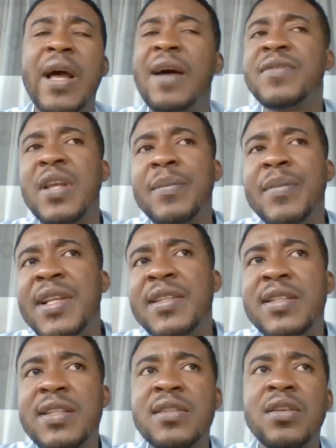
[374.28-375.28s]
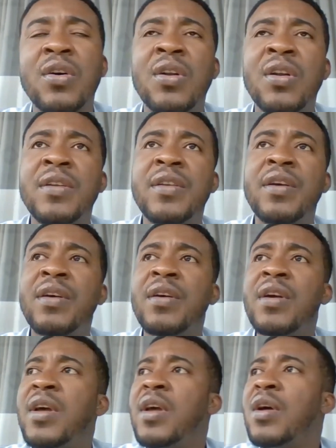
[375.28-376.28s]
have some lessons
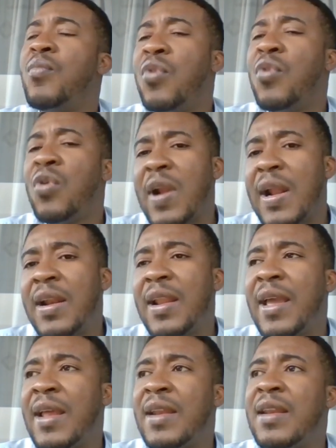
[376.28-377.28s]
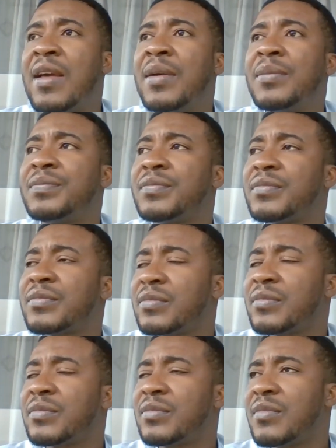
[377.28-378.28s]
called moral and
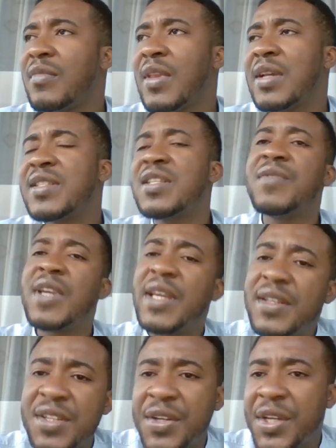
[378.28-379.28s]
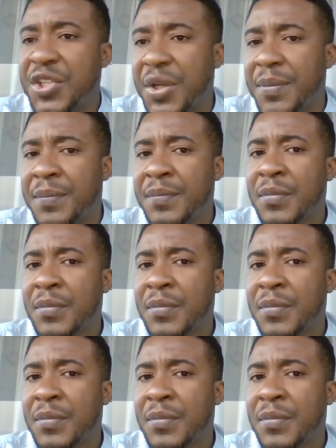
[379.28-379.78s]
civic education,